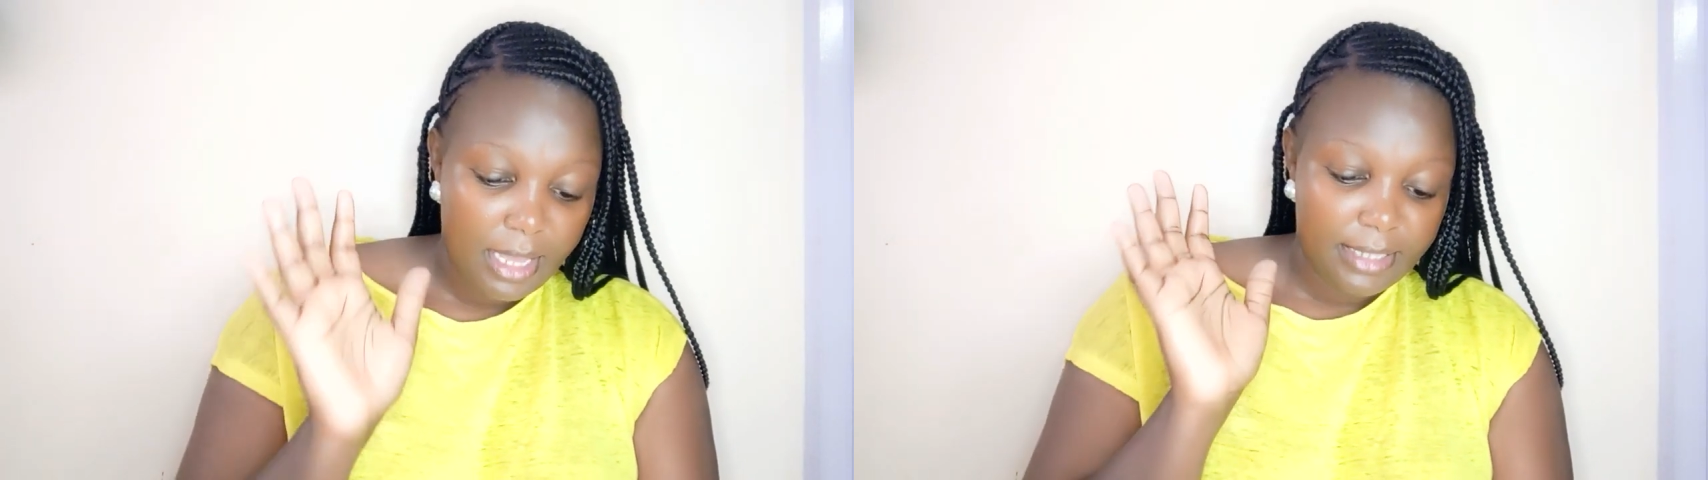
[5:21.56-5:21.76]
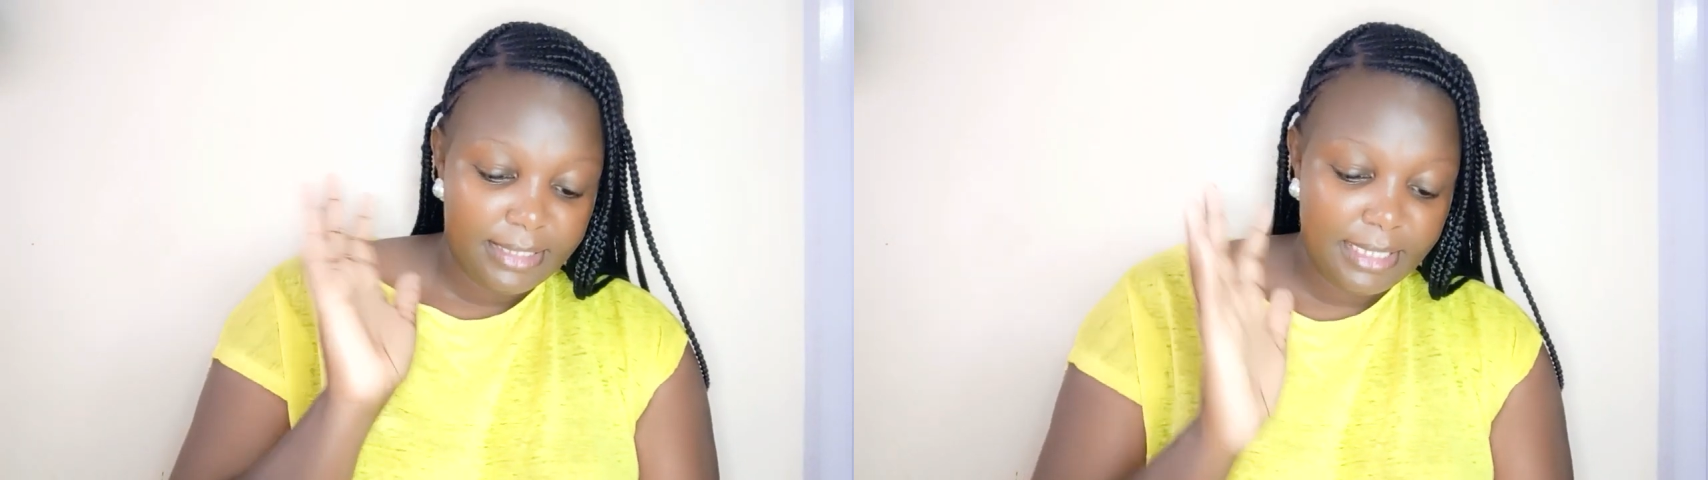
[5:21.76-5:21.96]

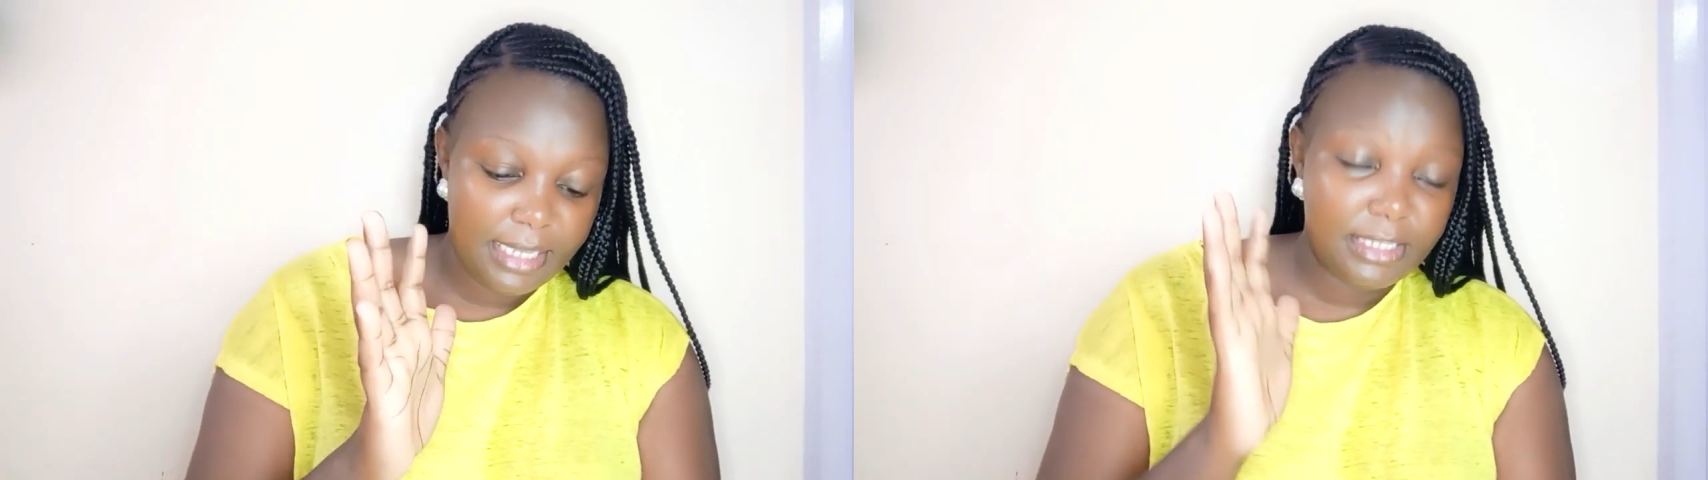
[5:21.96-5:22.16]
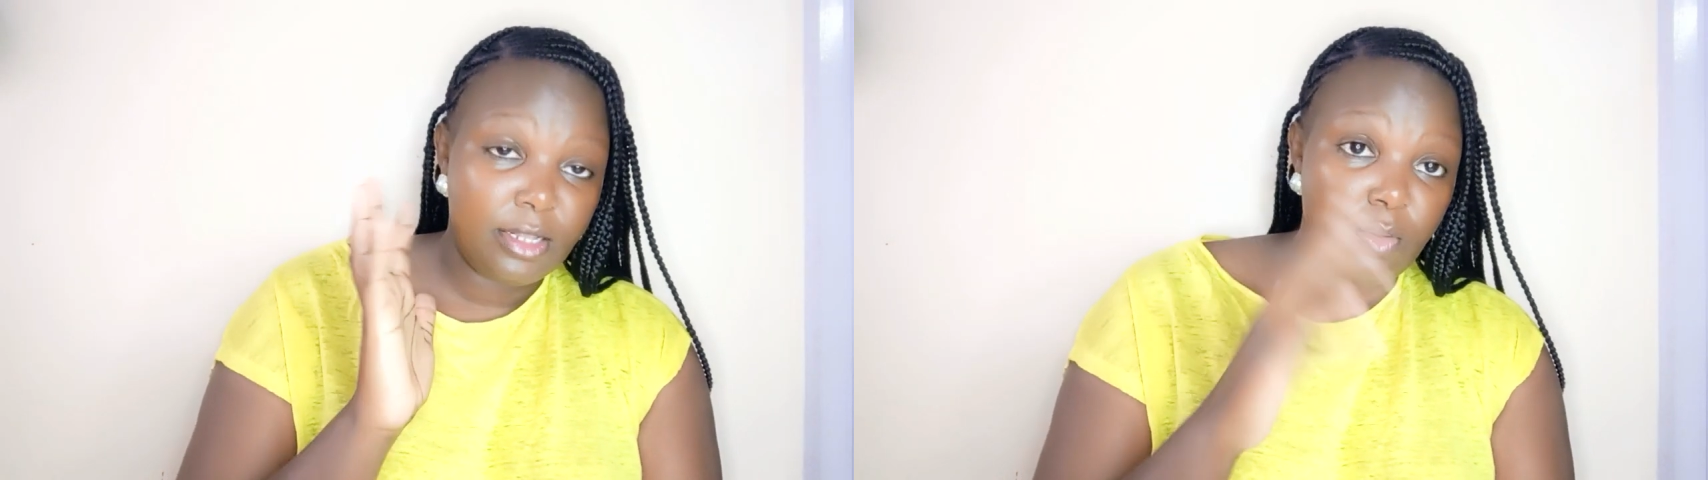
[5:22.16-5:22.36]

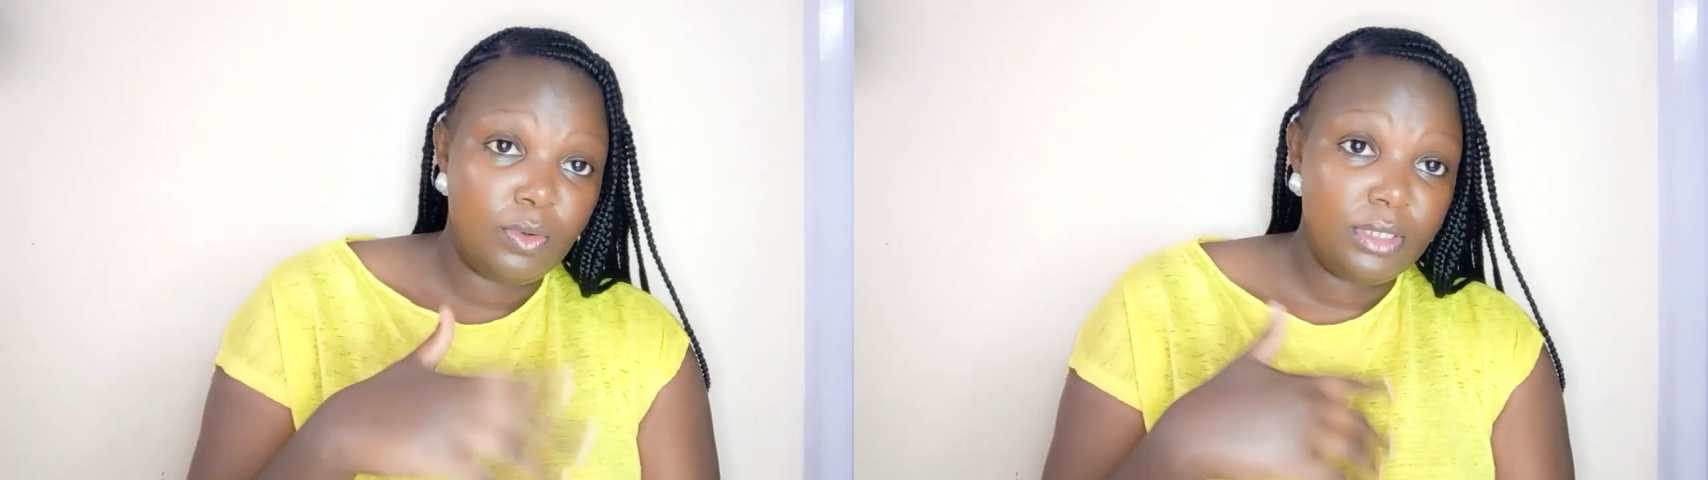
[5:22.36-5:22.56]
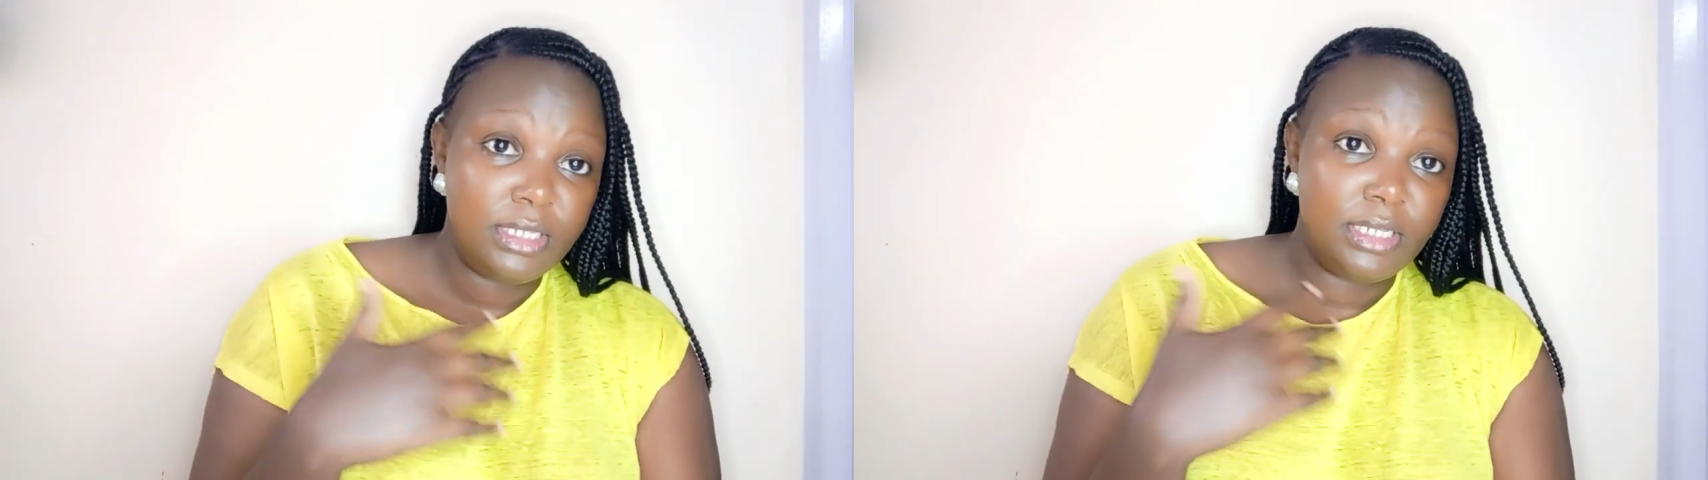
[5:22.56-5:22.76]
six
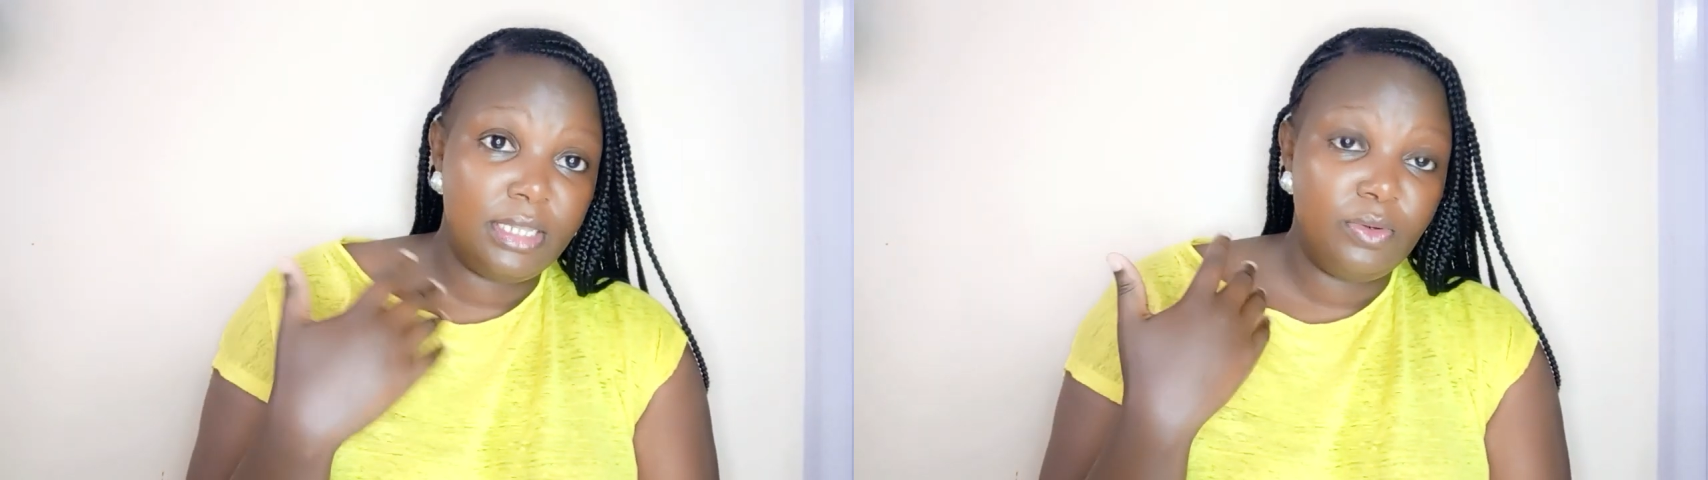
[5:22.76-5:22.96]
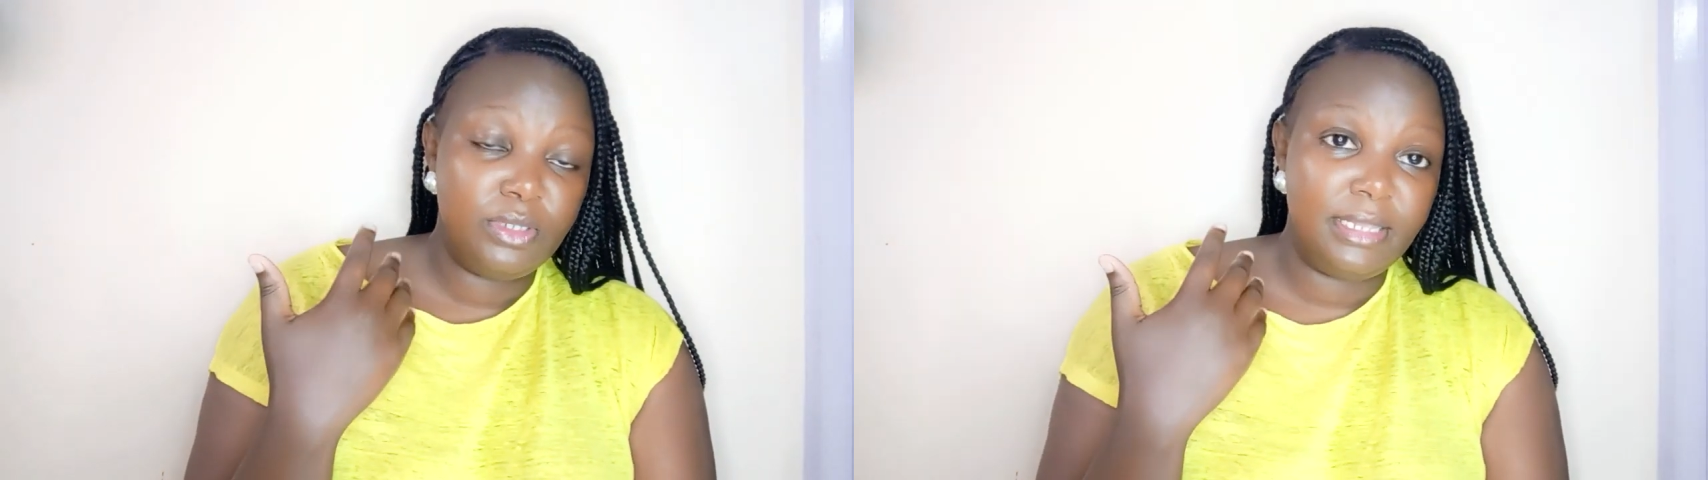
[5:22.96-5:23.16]
loans.
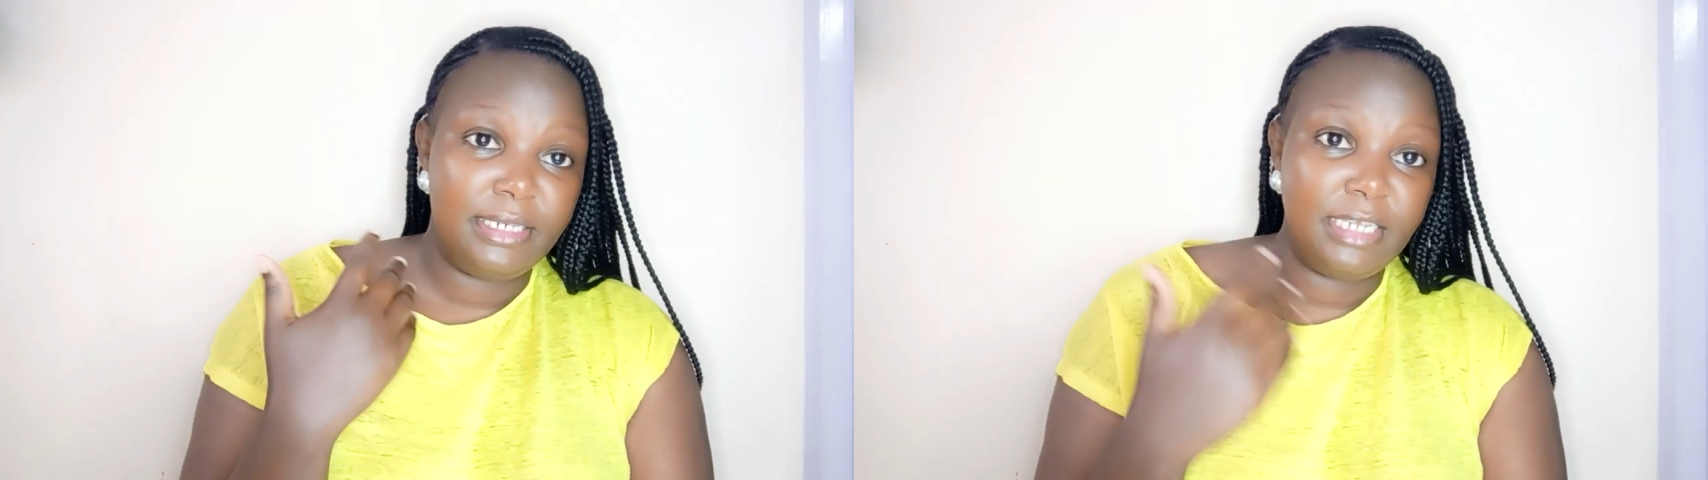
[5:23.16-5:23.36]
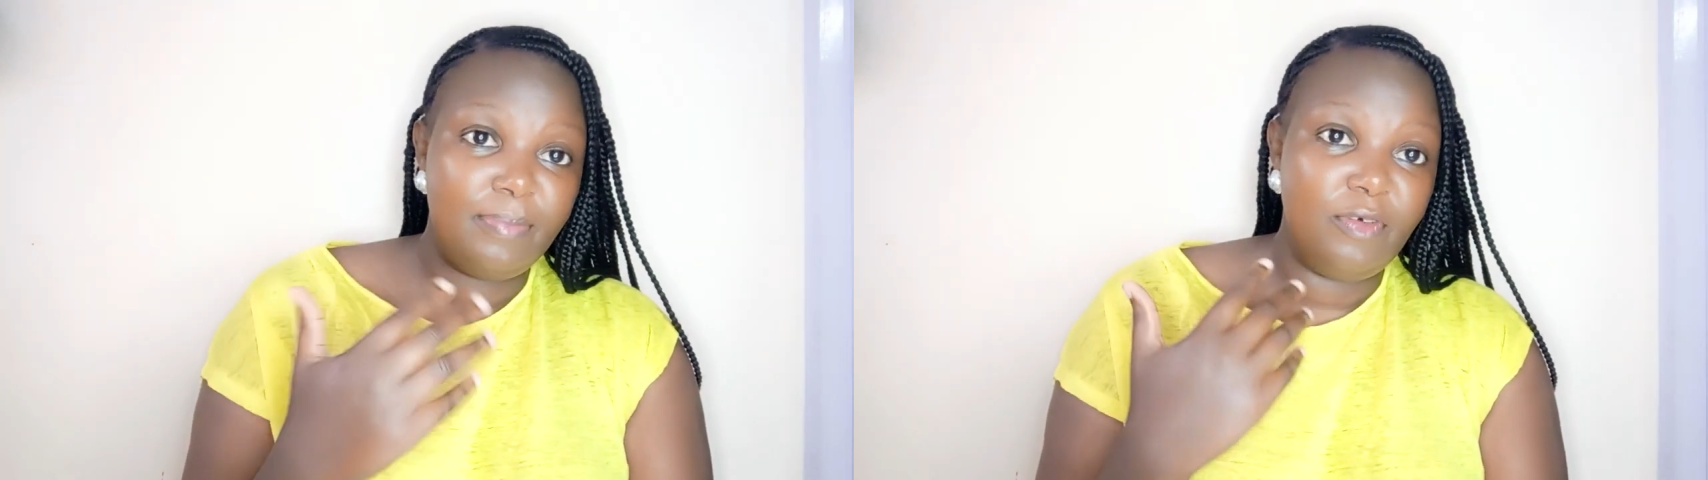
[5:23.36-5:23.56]
Those are the type